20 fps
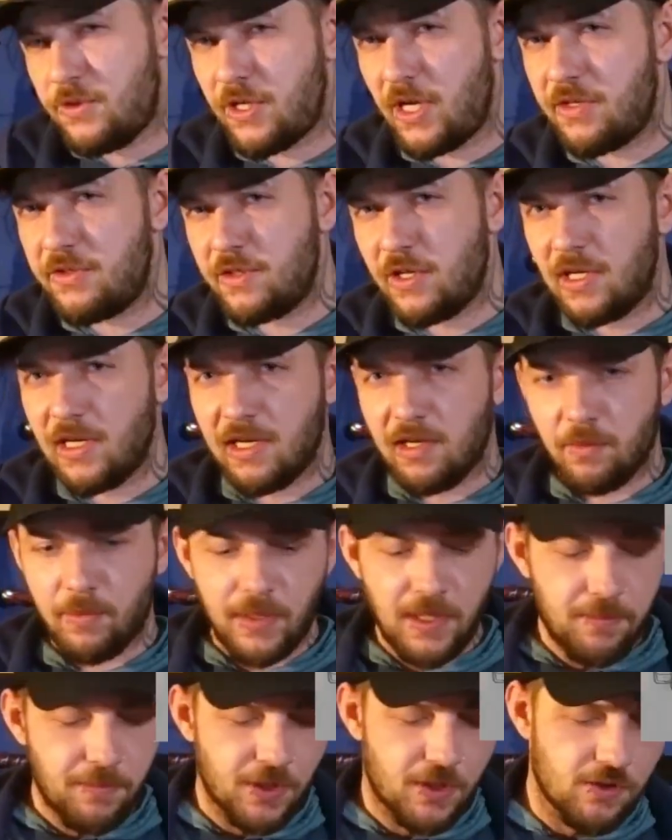changed a little
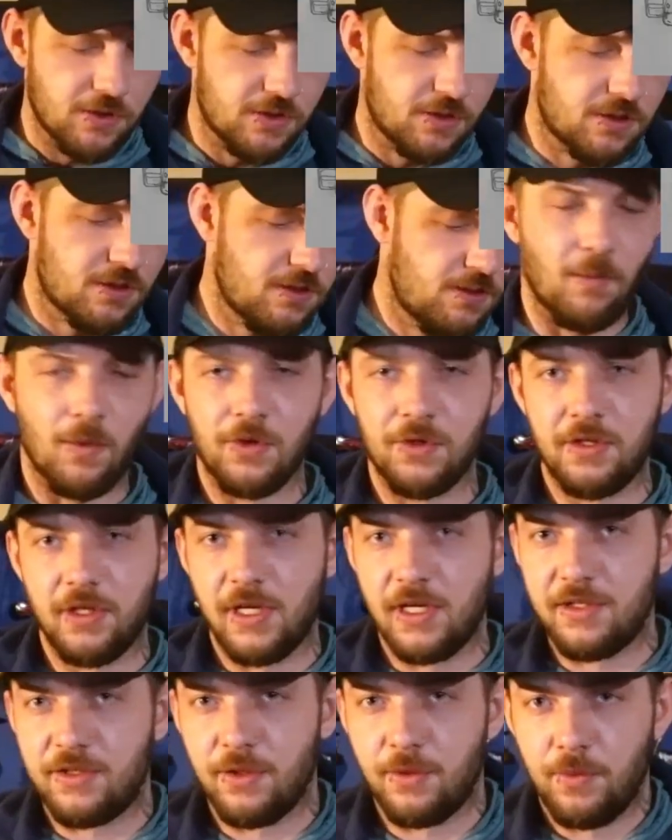bit because I
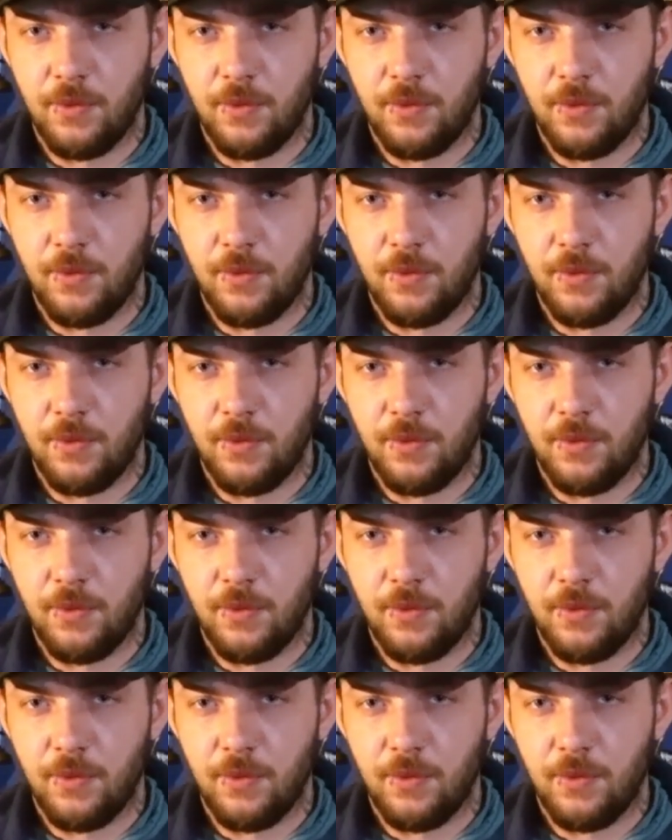wanted it to,